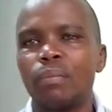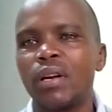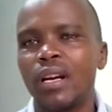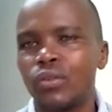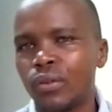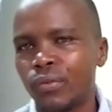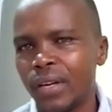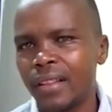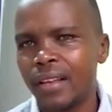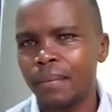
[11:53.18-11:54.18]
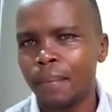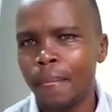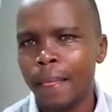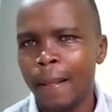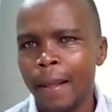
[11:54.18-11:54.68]
Visit supermarkets
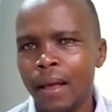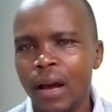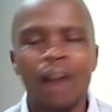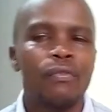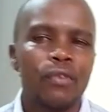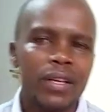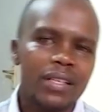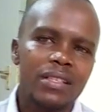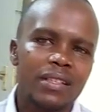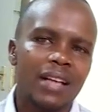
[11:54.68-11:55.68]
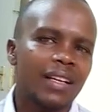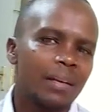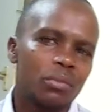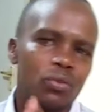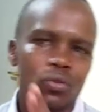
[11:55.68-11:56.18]
and just do your
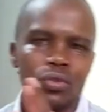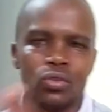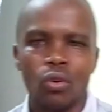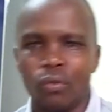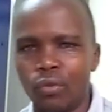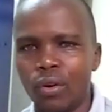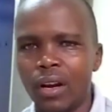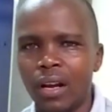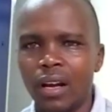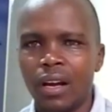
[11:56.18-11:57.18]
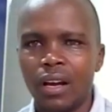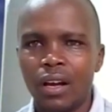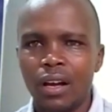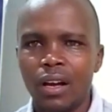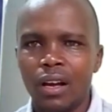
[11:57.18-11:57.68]
window shopping and you find them.
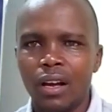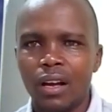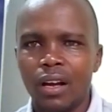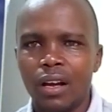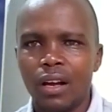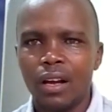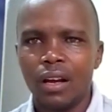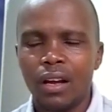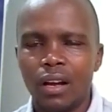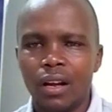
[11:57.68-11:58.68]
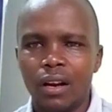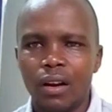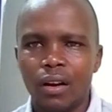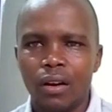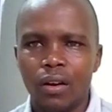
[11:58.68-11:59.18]
A fridge that can
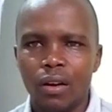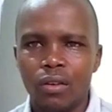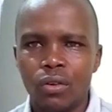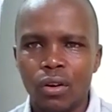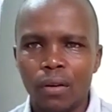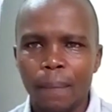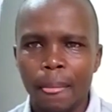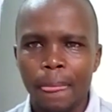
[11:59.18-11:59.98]
be used to store food,